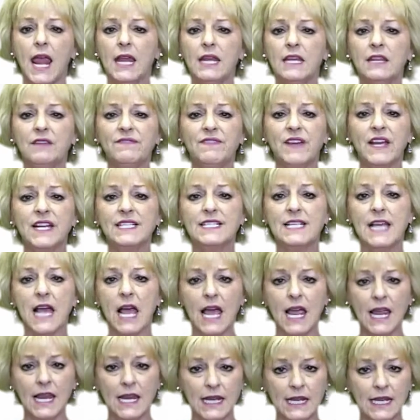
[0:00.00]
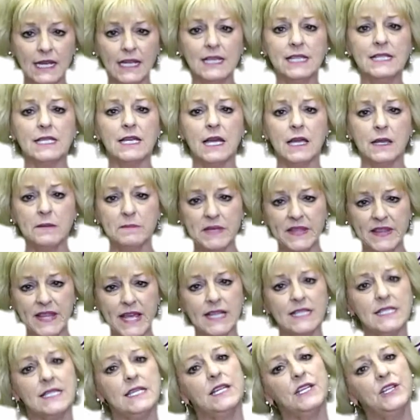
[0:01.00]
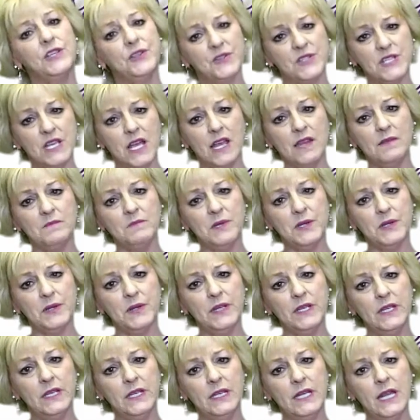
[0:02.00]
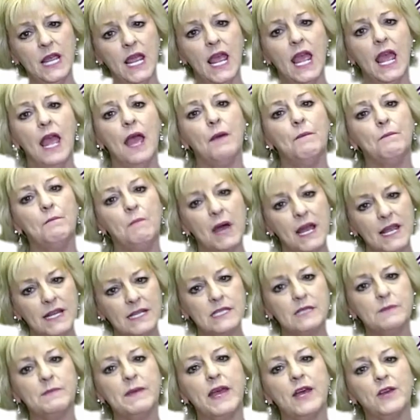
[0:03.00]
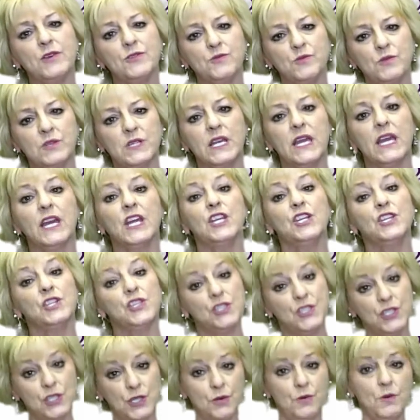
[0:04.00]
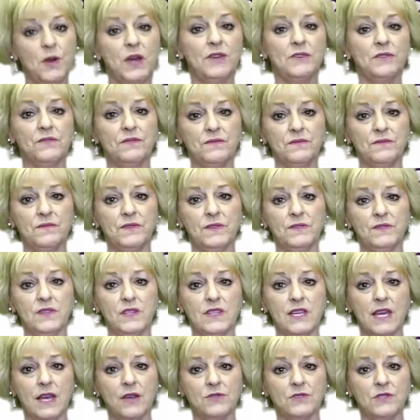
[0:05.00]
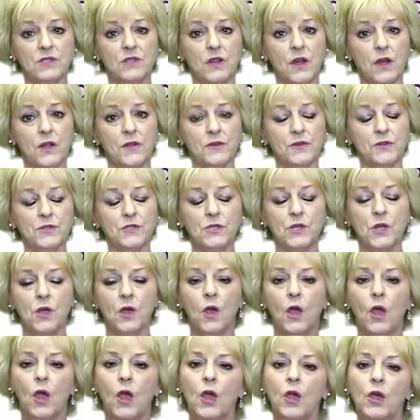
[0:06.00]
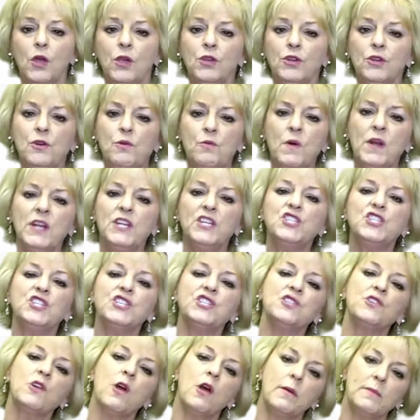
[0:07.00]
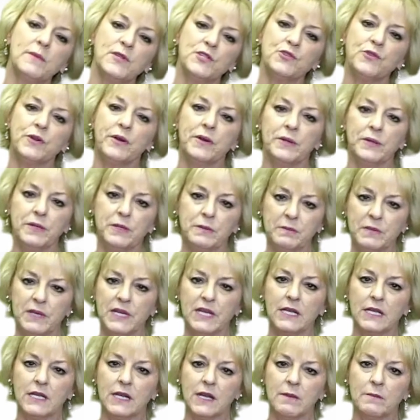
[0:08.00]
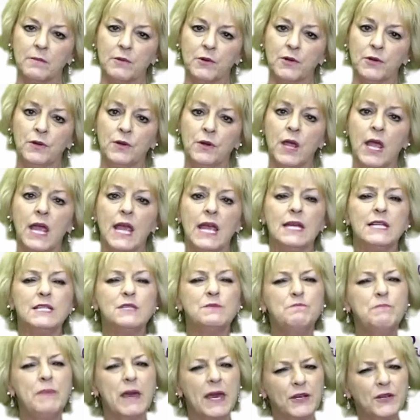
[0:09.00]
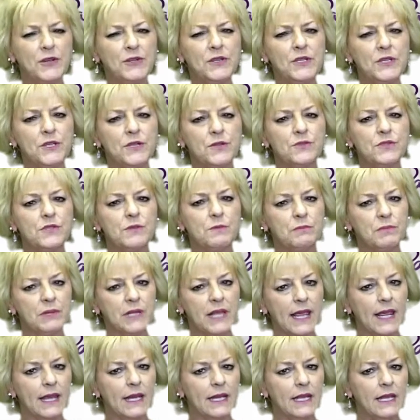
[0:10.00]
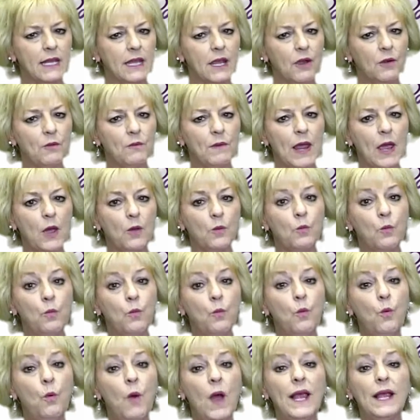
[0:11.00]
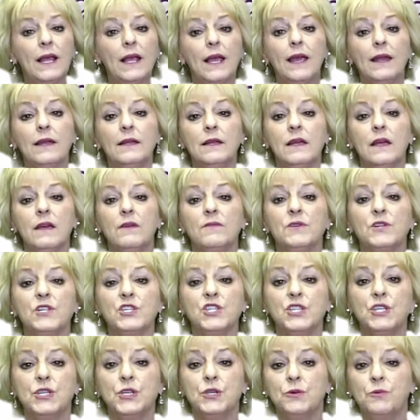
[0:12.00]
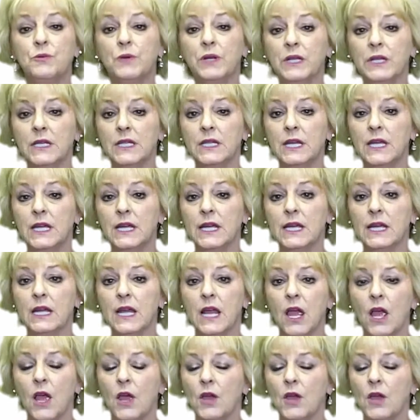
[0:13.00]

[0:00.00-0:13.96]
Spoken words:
And if I die anytime in that 10-year time period, my spouse would get $250,000. You don't want to just arbitrarily pick a number. It's better to do some planning around what kind of coverage do you really need.